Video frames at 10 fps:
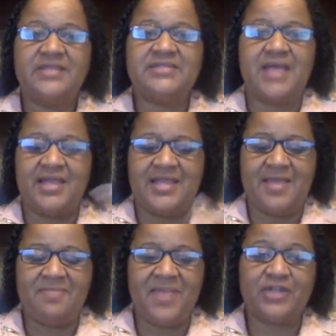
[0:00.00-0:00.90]
tie
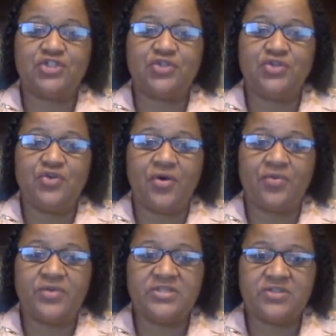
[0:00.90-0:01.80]
that back to your
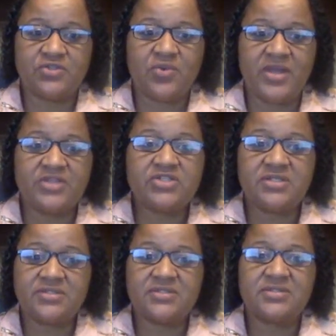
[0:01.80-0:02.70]
research
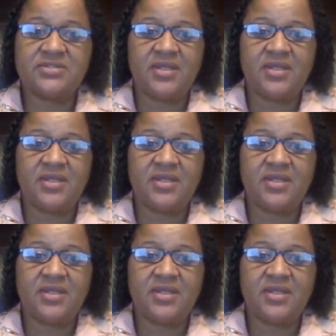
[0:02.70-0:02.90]
questions.